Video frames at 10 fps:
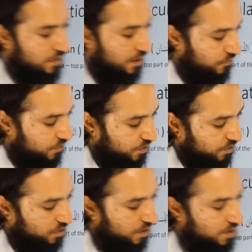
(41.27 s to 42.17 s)
if you see,
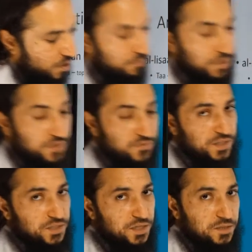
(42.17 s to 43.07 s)
the tongue can be
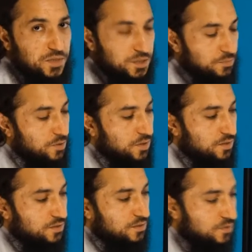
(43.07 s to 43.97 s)
divided in multiple
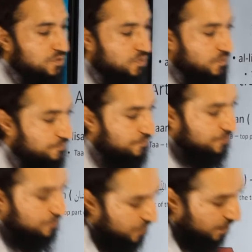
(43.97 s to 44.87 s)
parts. So
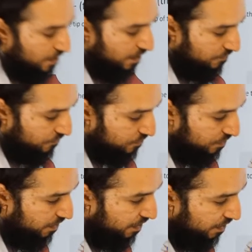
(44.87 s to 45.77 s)
if you
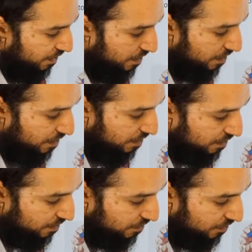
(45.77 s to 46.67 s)
see here,
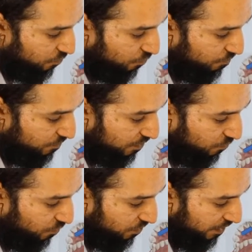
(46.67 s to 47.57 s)
this
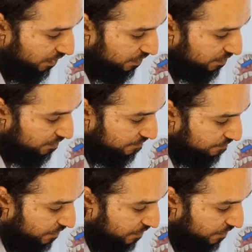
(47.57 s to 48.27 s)
one is,